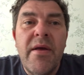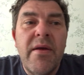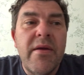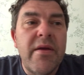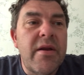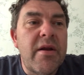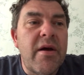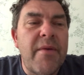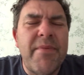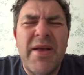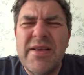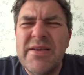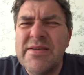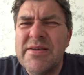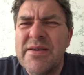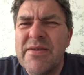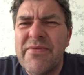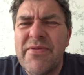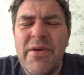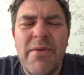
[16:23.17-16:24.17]
You know, I picked
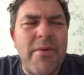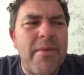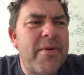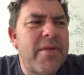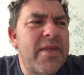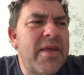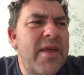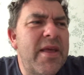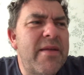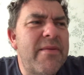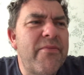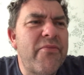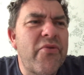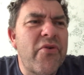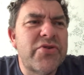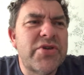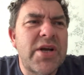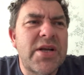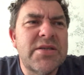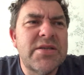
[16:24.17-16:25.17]
a few up at the Eden
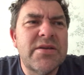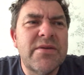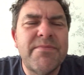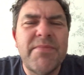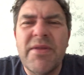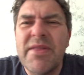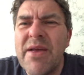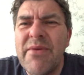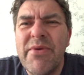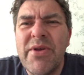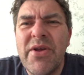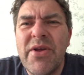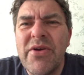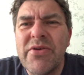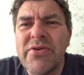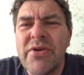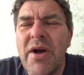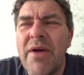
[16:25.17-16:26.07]
Project, but they were years ago.